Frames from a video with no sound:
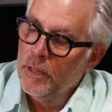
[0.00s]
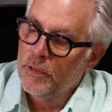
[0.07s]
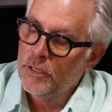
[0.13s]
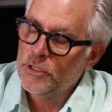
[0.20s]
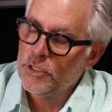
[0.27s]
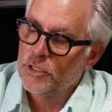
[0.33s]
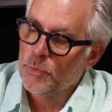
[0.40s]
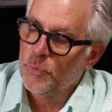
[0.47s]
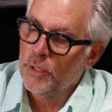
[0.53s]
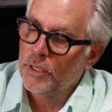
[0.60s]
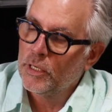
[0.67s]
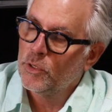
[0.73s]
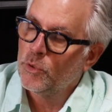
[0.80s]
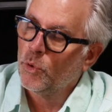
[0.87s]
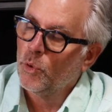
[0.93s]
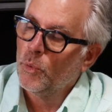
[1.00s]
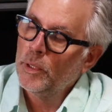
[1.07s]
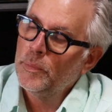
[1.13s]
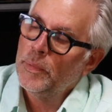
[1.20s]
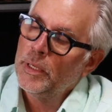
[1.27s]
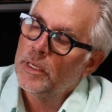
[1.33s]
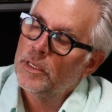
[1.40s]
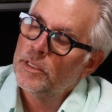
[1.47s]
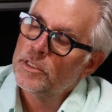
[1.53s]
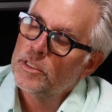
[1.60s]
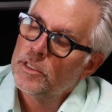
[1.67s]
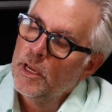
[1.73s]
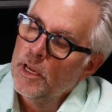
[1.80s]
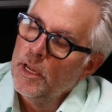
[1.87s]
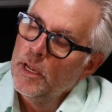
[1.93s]
This is a really cool one
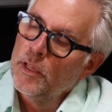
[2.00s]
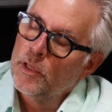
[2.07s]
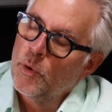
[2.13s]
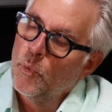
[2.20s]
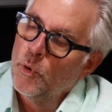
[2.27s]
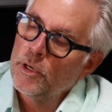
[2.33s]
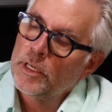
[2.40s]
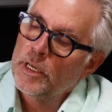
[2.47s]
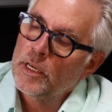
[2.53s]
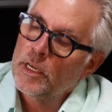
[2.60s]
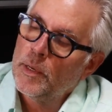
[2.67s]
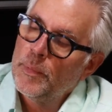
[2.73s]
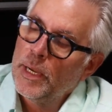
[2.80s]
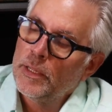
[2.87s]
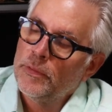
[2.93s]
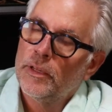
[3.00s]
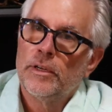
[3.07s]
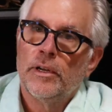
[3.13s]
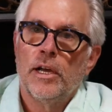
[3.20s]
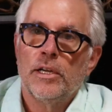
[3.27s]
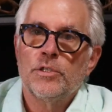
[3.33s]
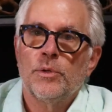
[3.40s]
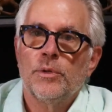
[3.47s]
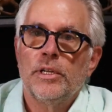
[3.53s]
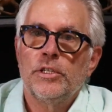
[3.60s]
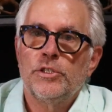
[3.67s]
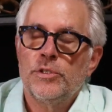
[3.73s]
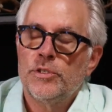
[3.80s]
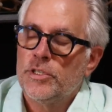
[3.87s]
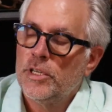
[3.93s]
because the water can come out the nozzle
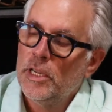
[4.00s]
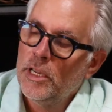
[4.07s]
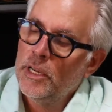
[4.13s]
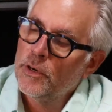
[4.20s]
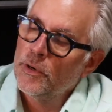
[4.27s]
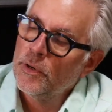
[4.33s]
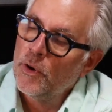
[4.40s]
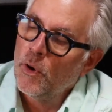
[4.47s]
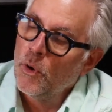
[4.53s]
that you see here,